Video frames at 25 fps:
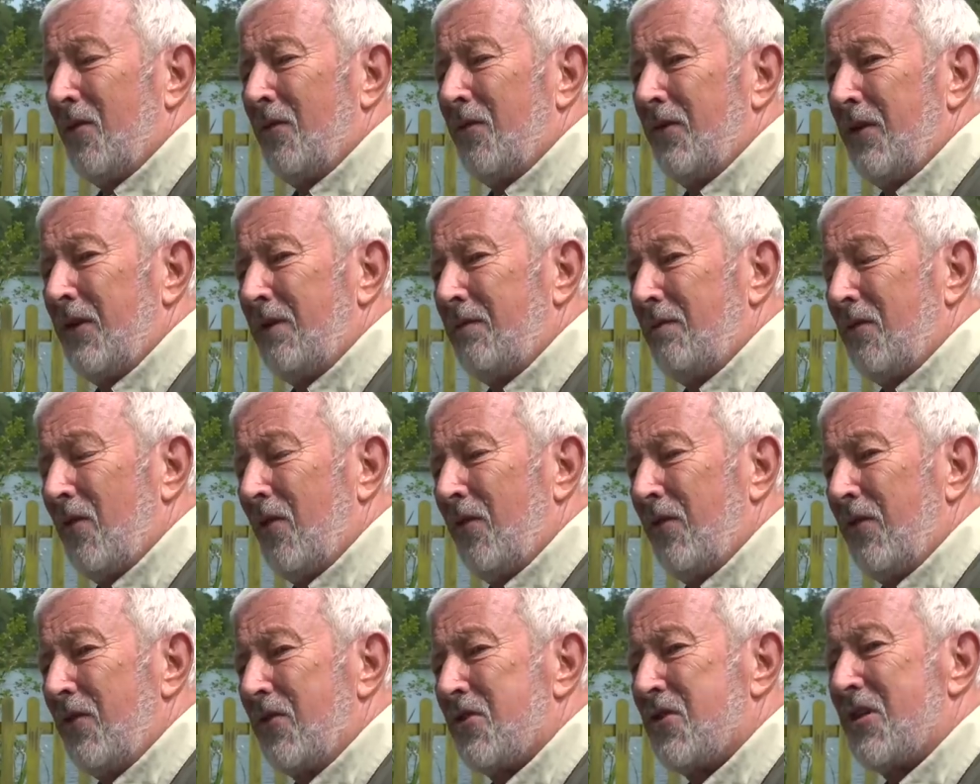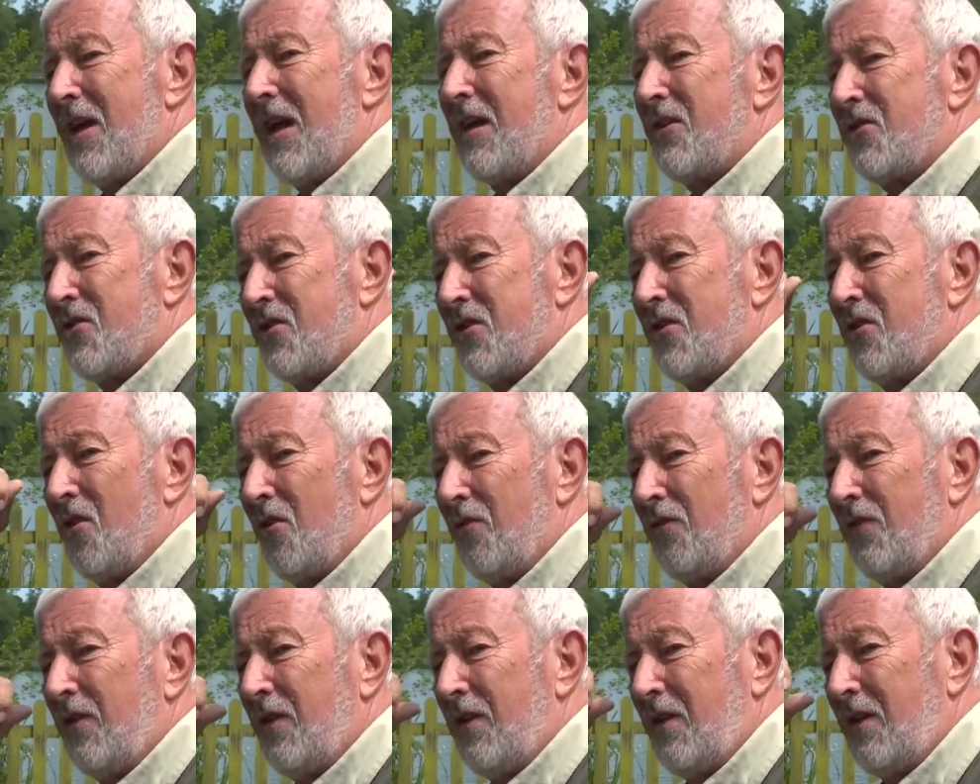on the on the Test
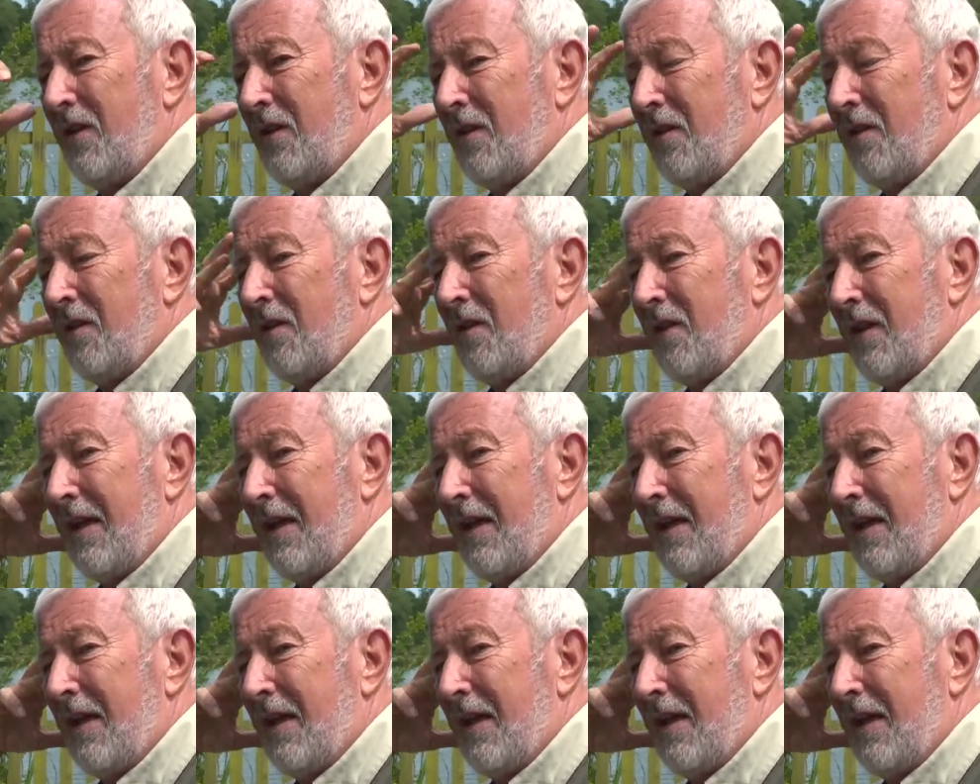and on the,